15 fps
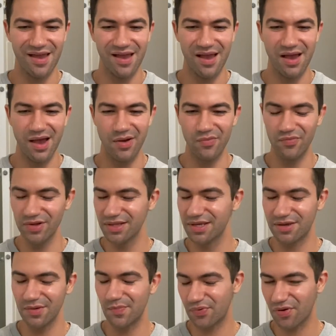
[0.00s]
a really
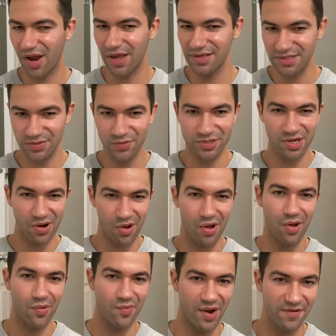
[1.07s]
good price, which are
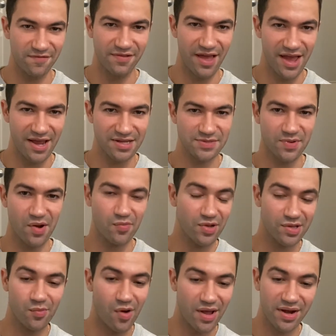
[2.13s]
all red flags. But I really
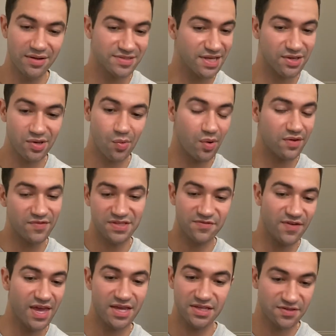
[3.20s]
wanted, I was like, you know what, if it's
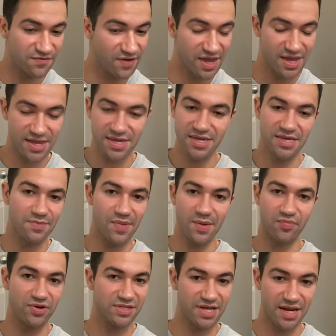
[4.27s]
fake, it's fake. eBay
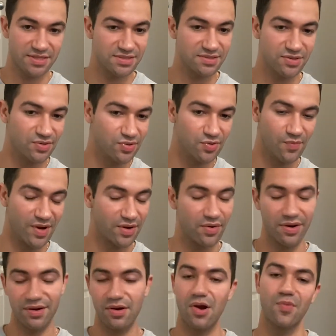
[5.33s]
protects you, my
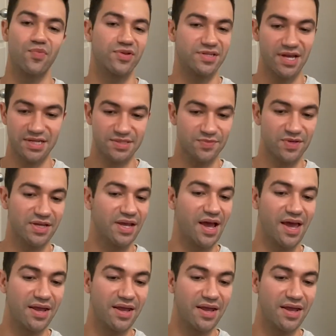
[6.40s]
credit card protects me. I ended